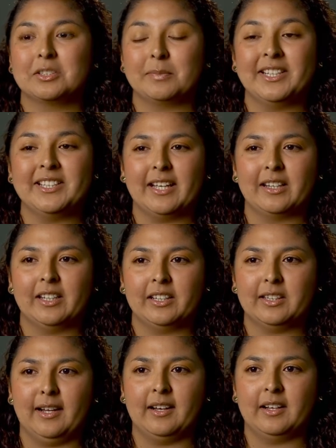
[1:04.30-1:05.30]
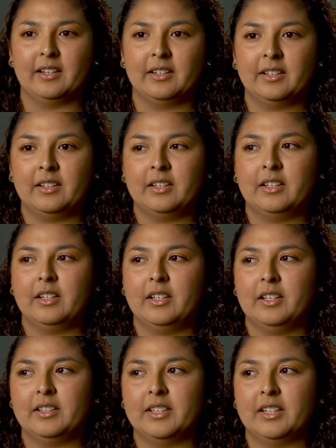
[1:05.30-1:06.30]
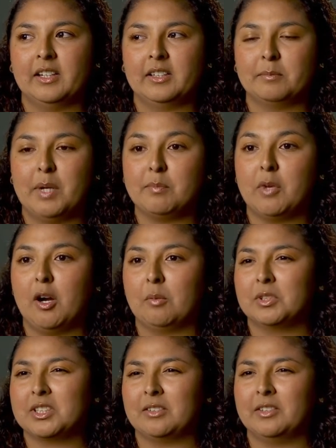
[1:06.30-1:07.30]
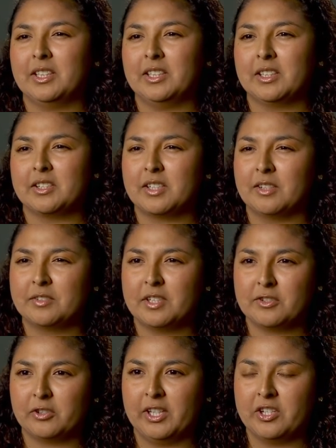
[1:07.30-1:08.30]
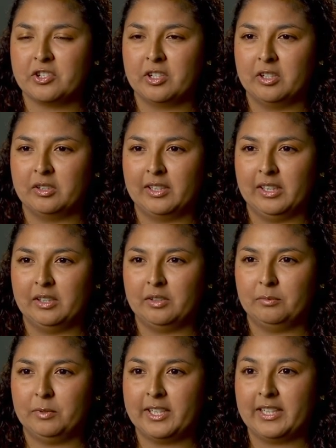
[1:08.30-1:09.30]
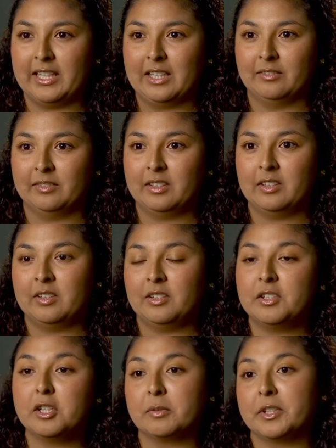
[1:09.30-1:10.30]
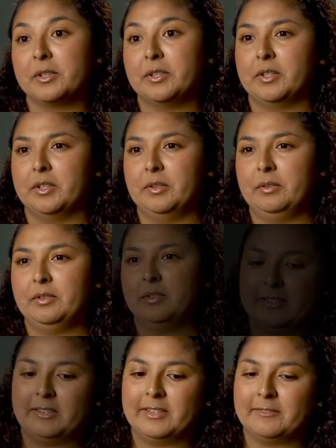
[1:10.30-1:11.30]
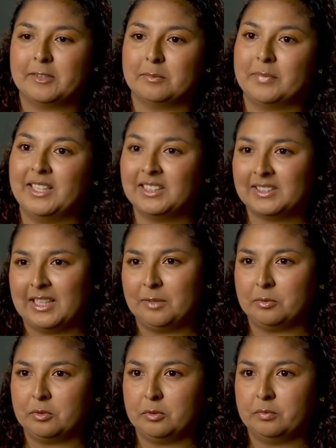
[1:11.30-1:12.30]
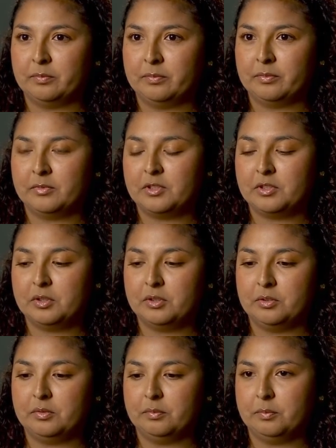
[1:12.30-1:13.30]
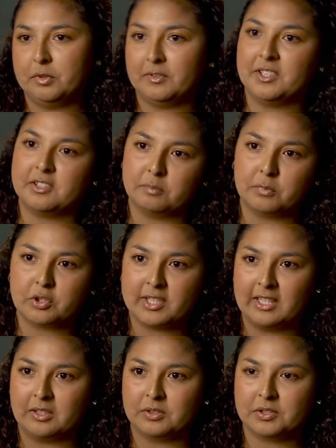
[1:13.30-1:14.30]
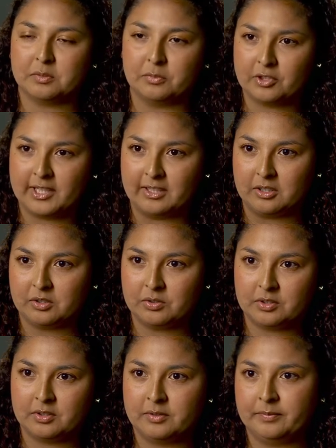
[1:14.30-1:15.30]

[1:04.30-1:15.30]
to my dad like that. And then my mom was already in a tough situation, like we didn't have nowhere to go. I went from being stable to moving to motels,